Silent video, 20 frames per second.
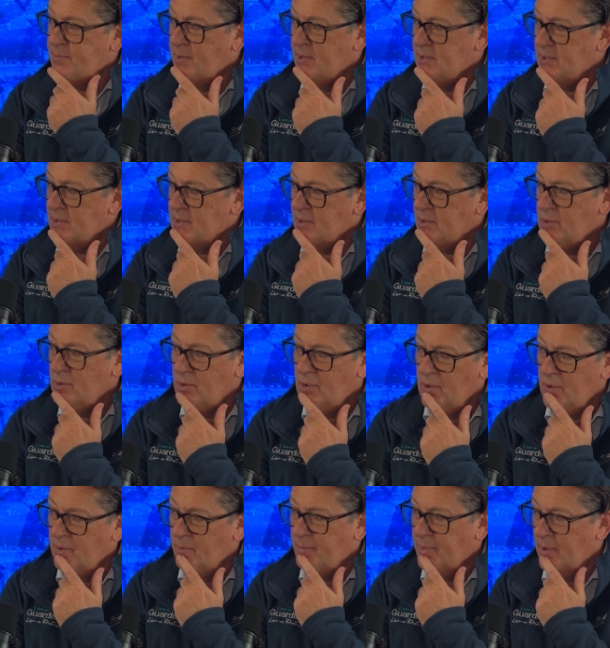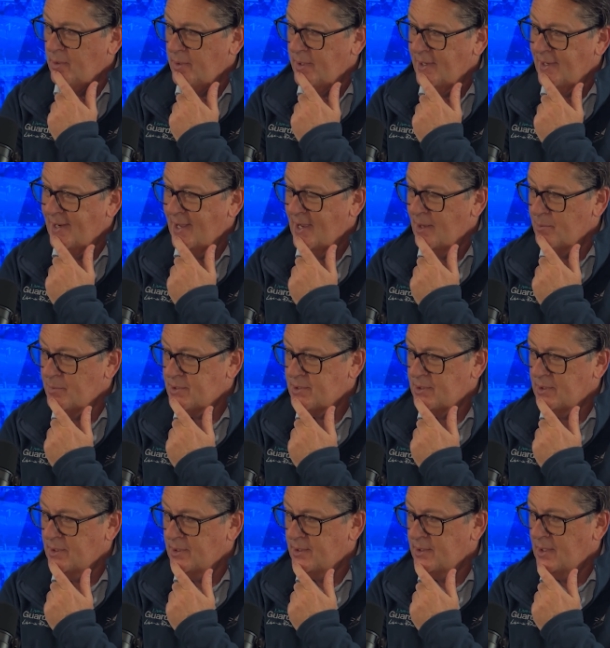business, I took on a building in
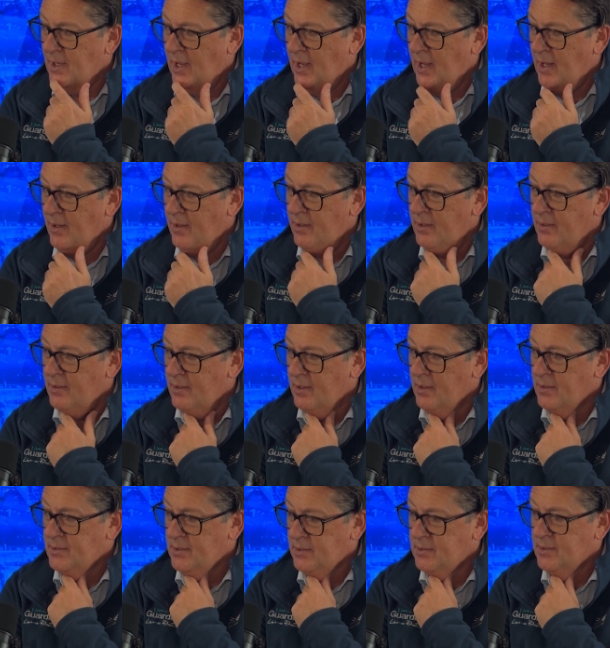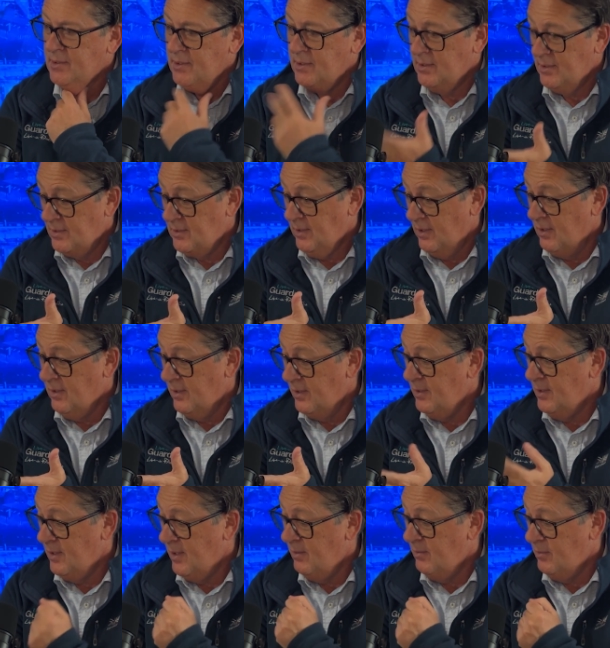Hampstead and I said to the client,
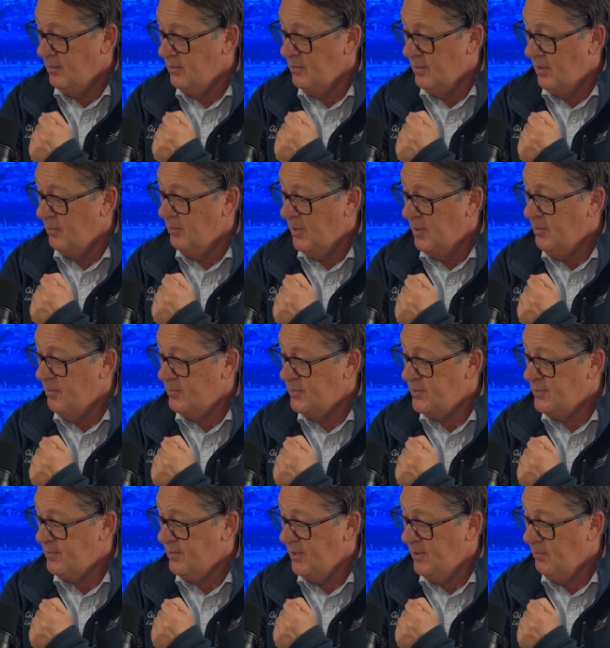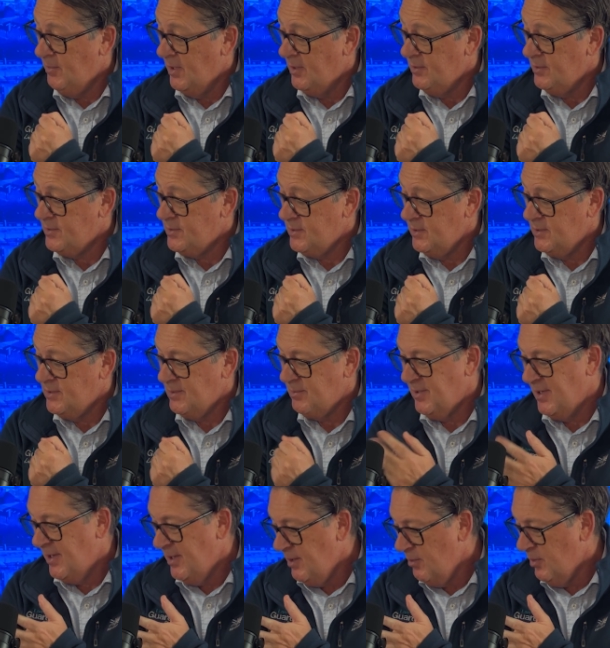you know, minimum minimum's three months. He said, well,
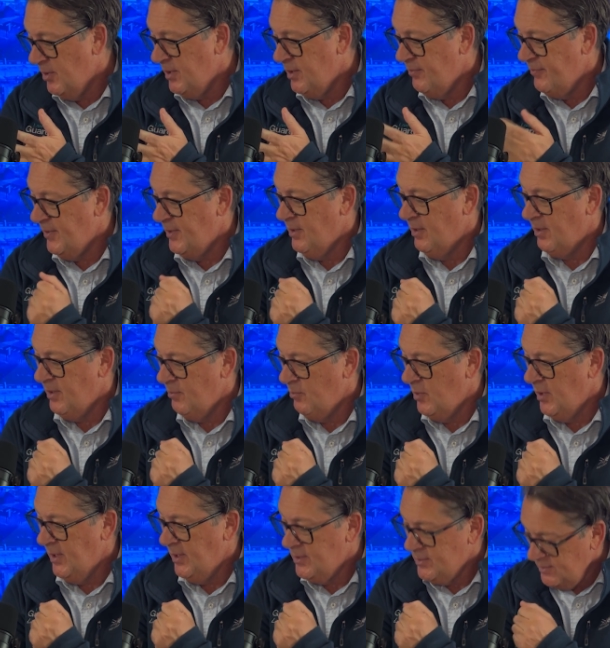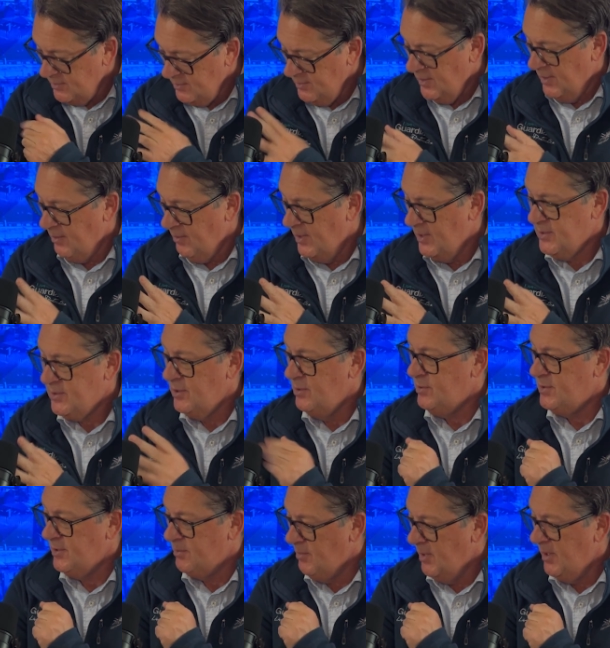I only want you for nine weeks. And it
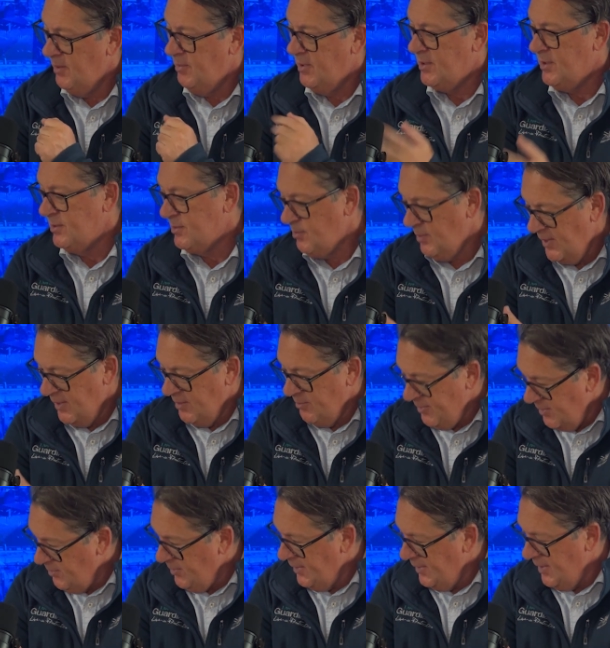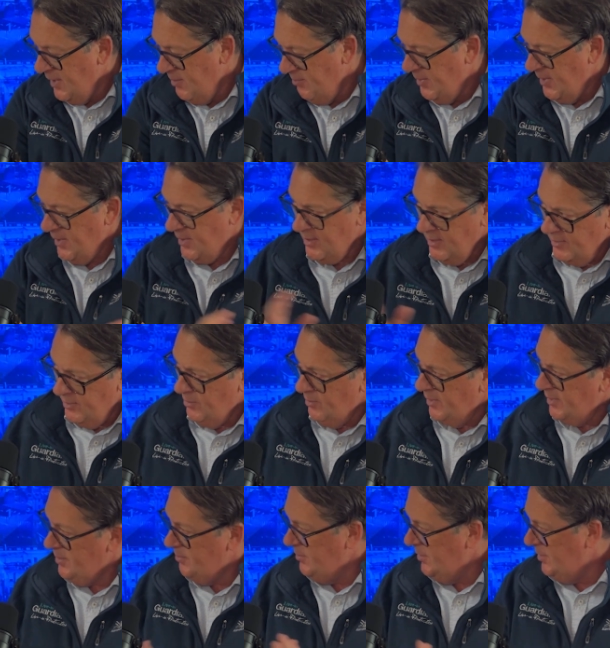suited me because we had a building going back. I knew I
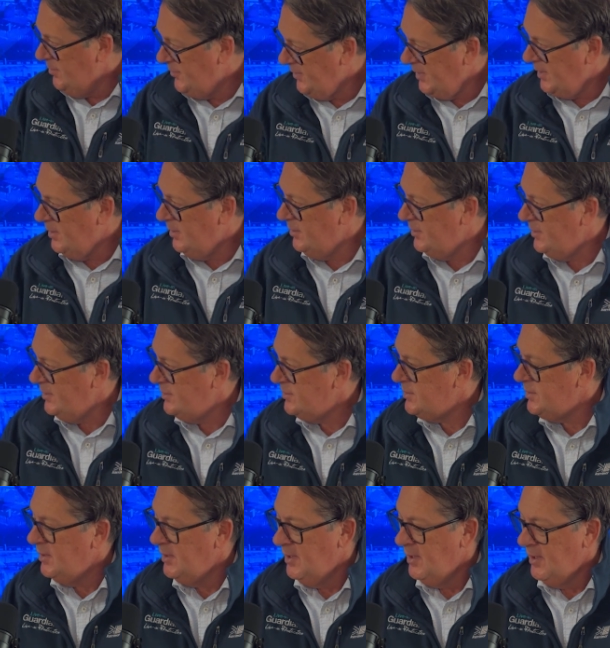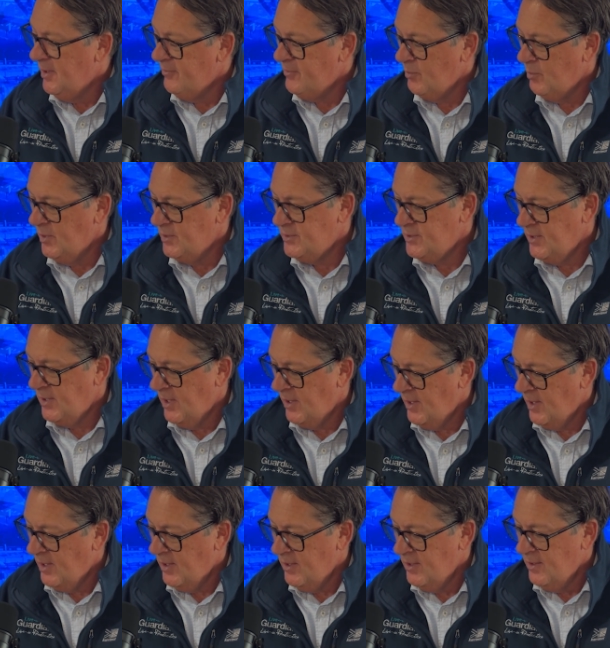could move the guardians. Once the
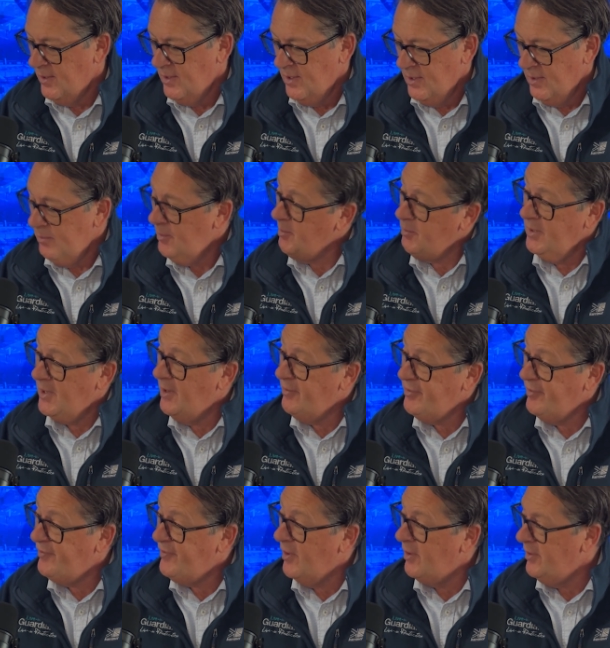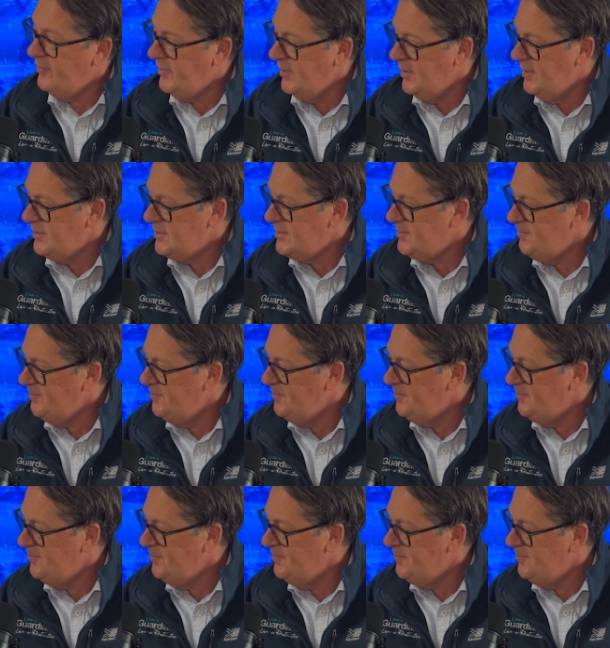other, we were there for five years.